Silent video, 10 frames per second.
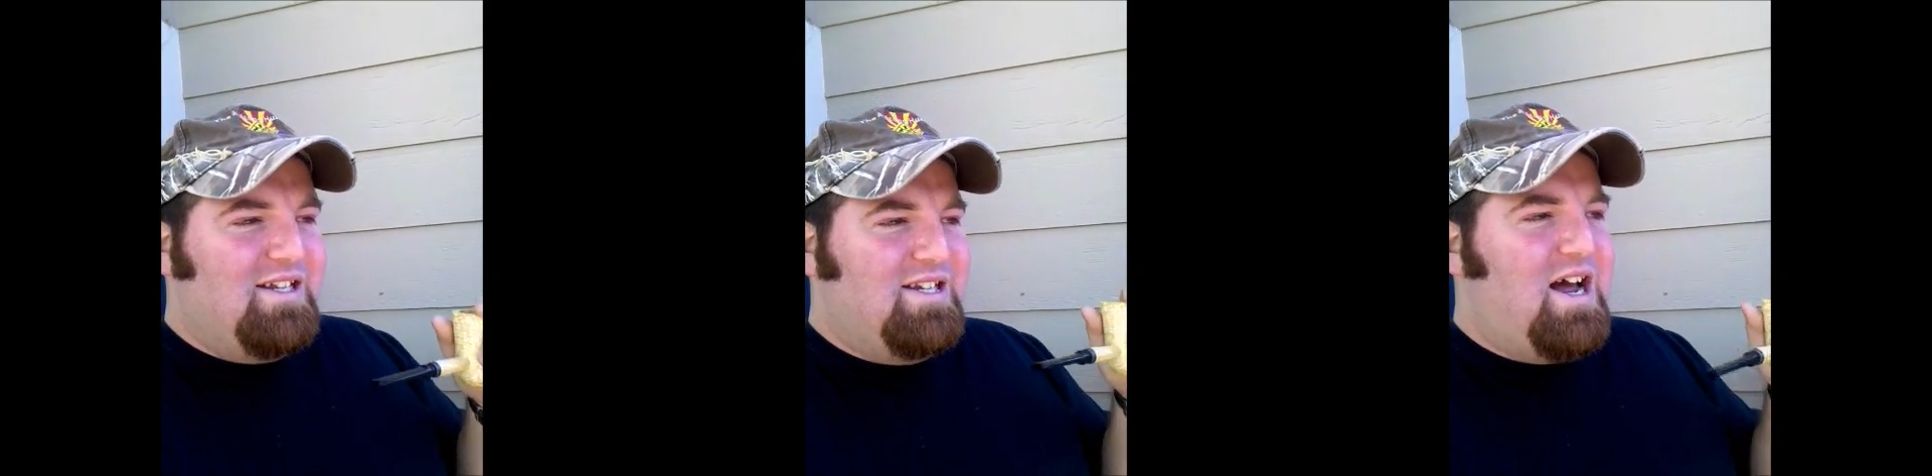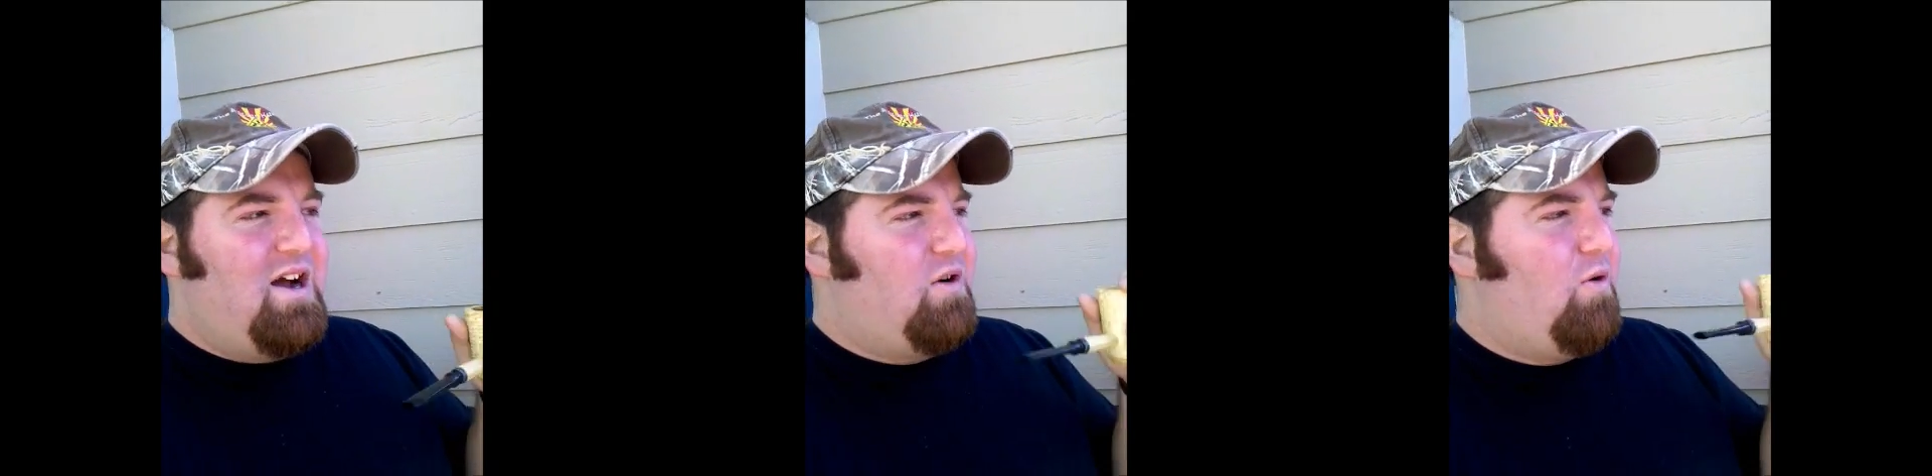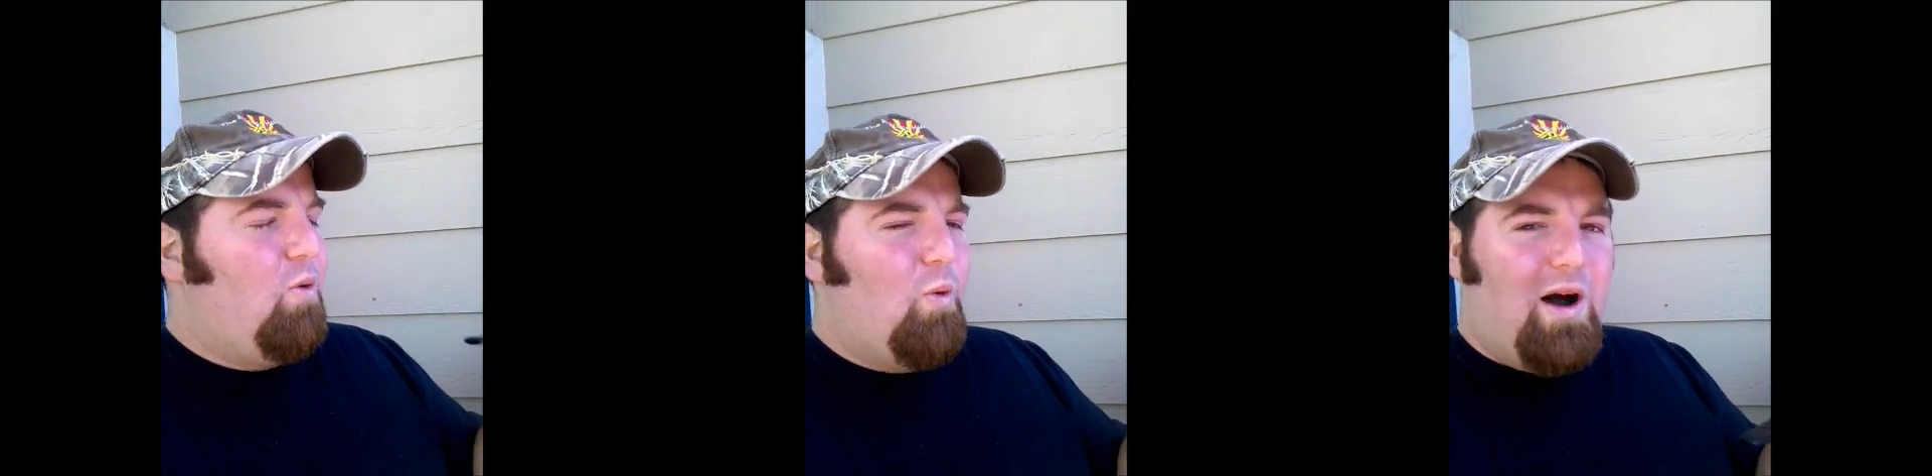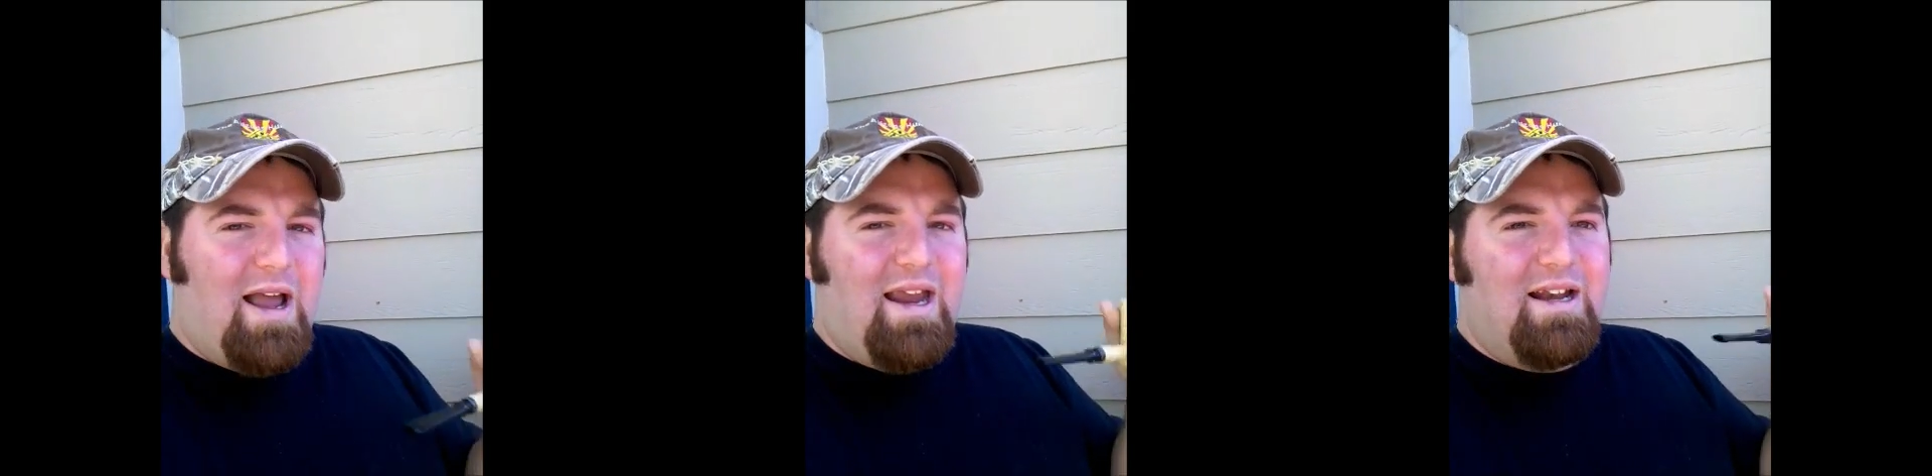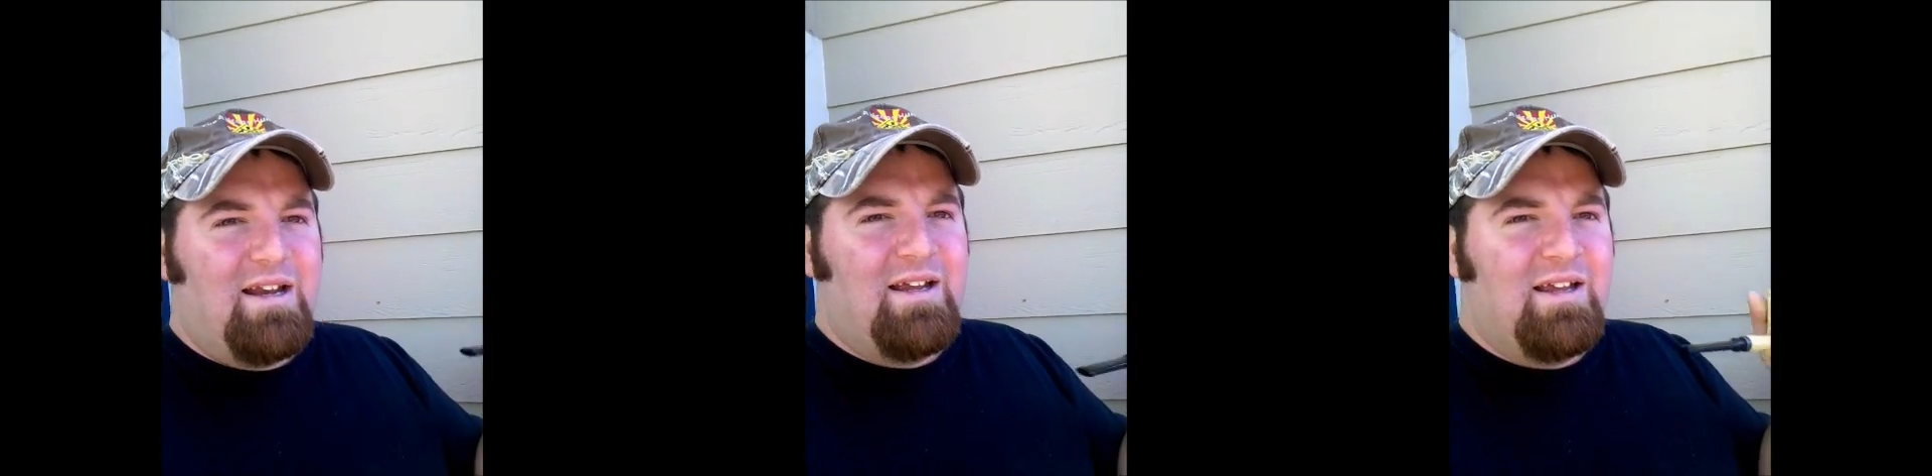it's not
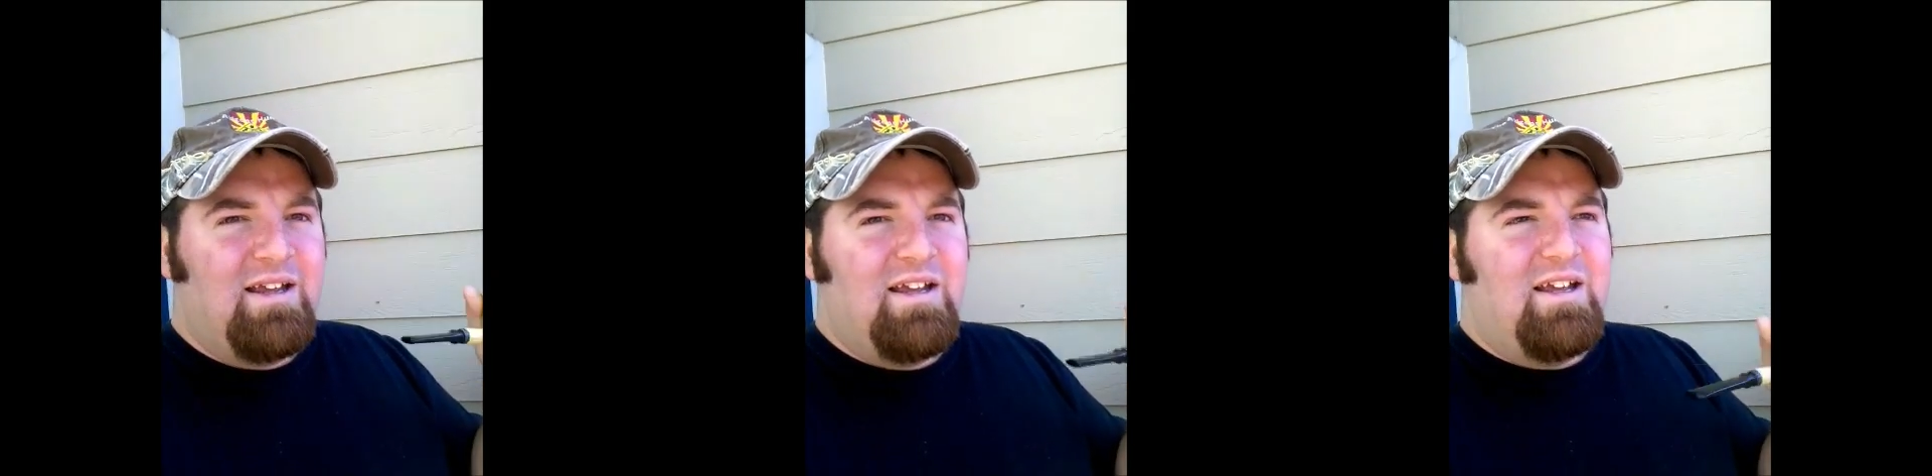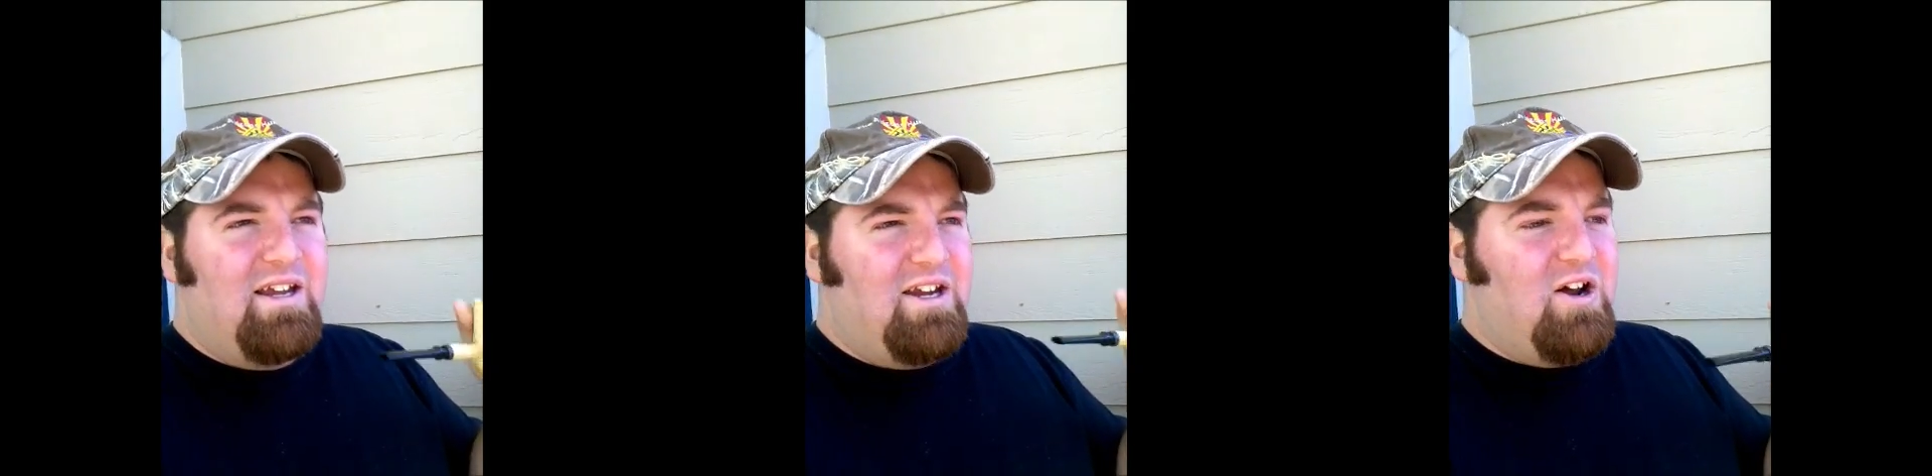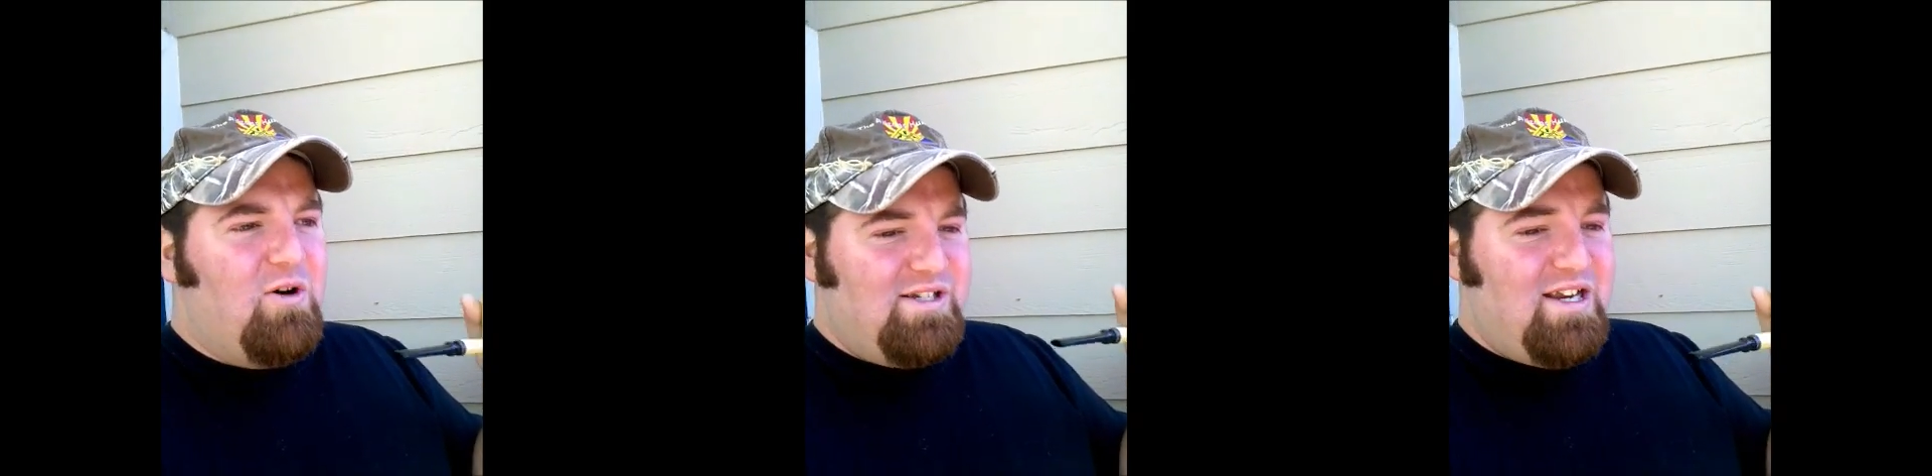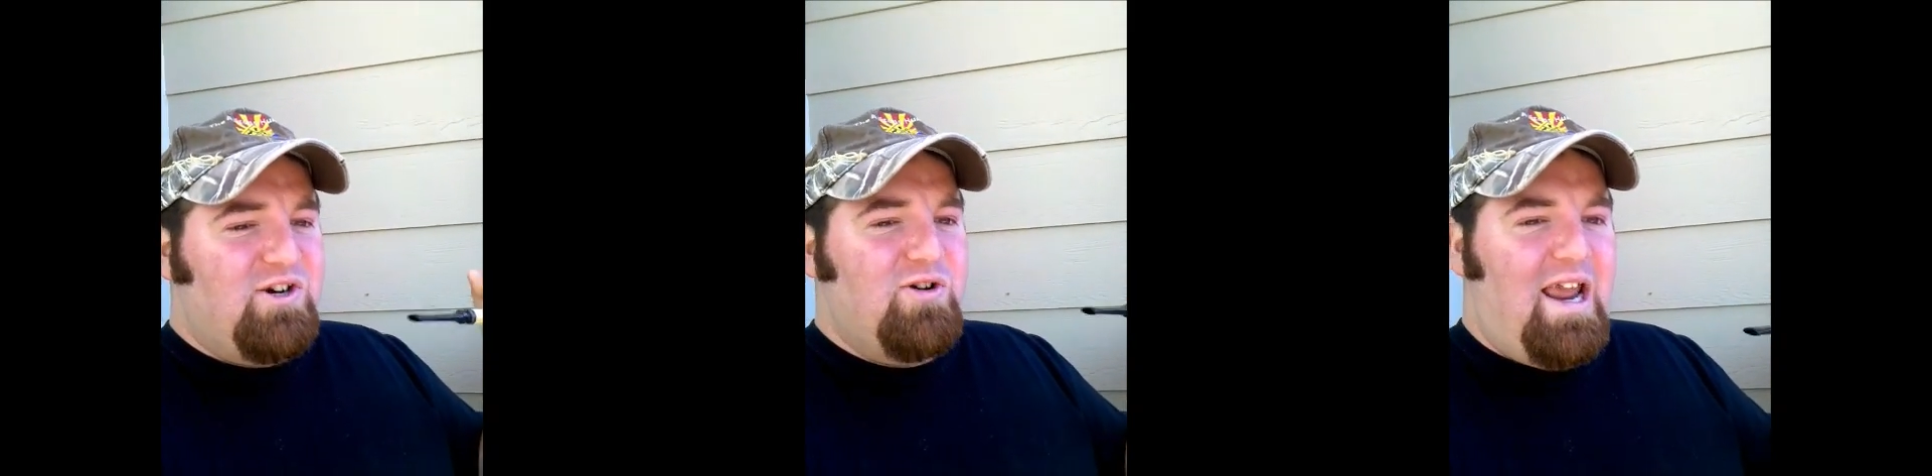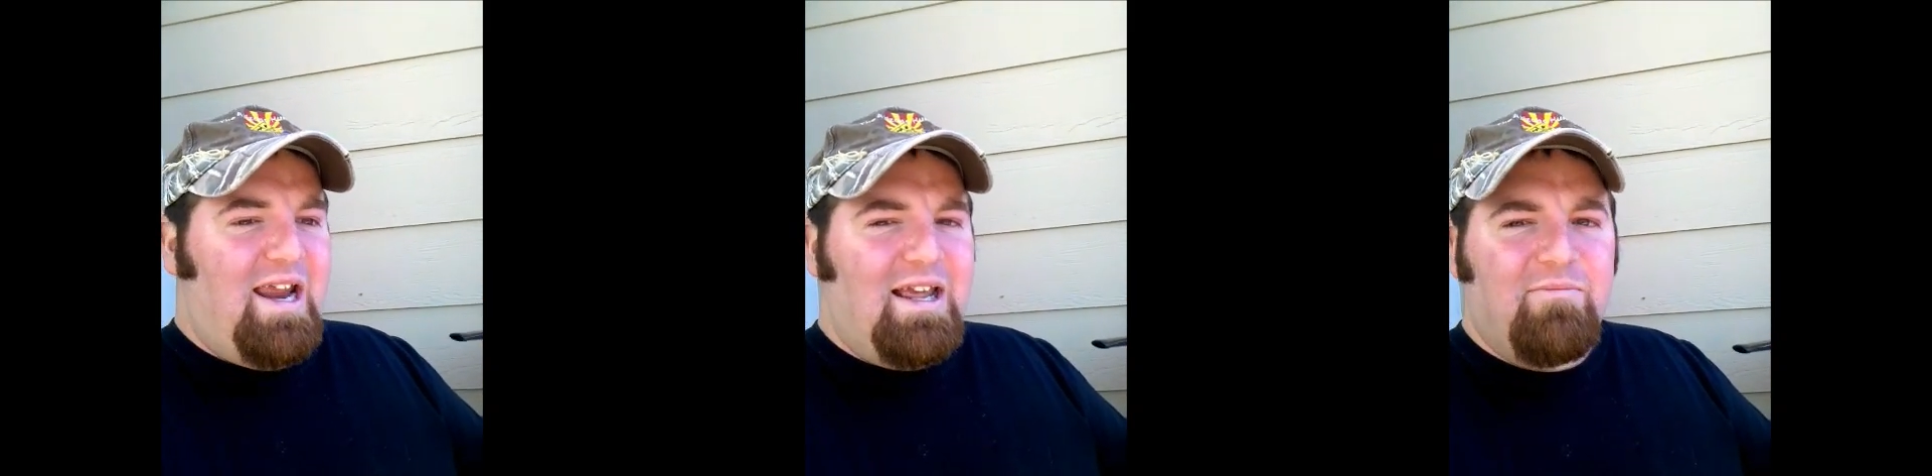quite, you know, as
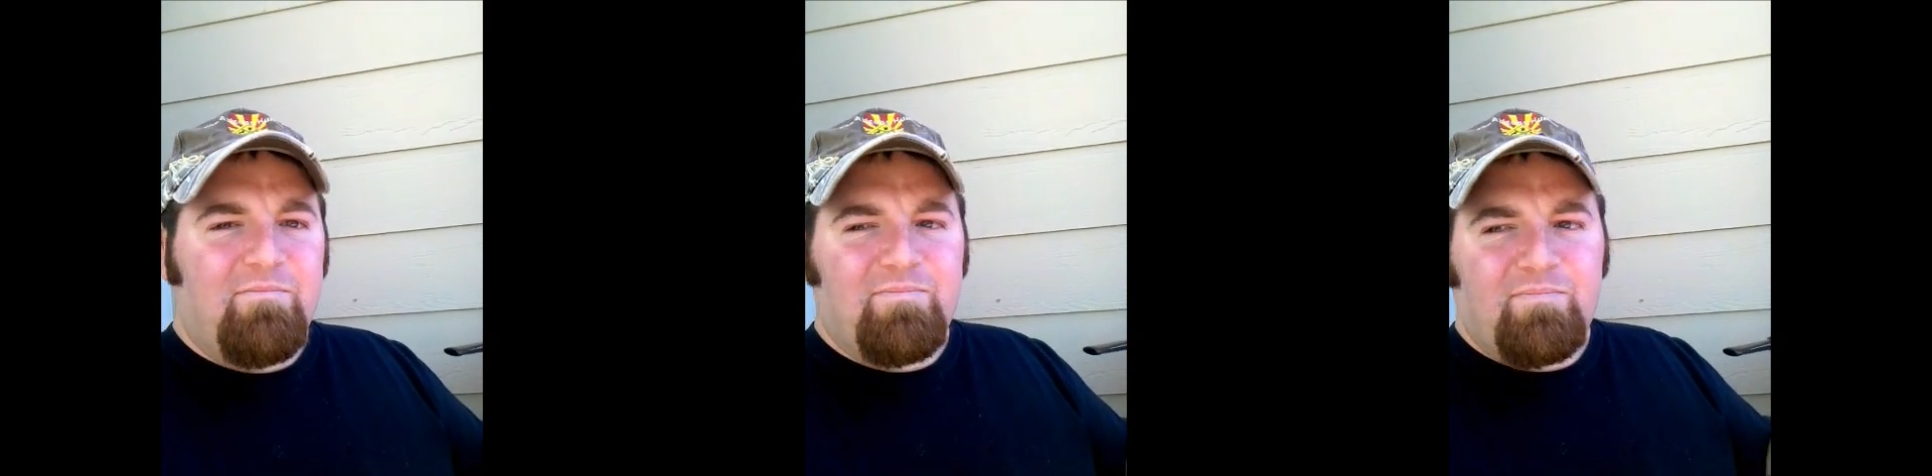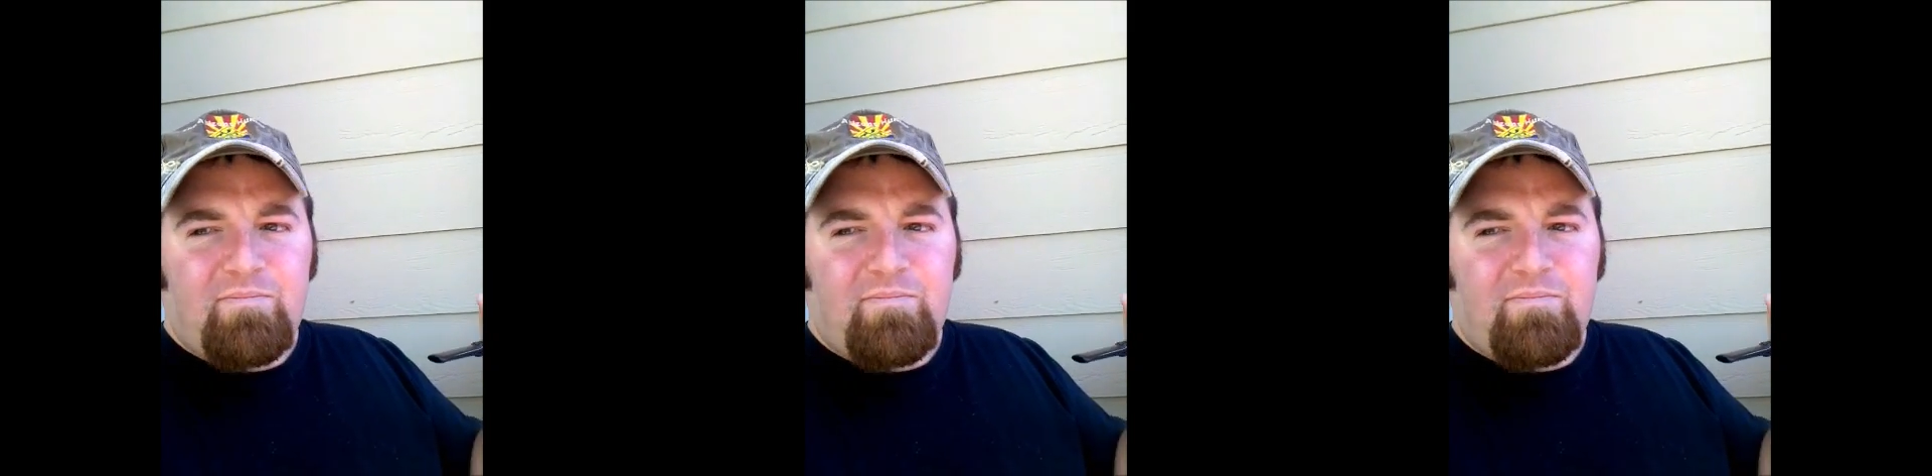entertaining.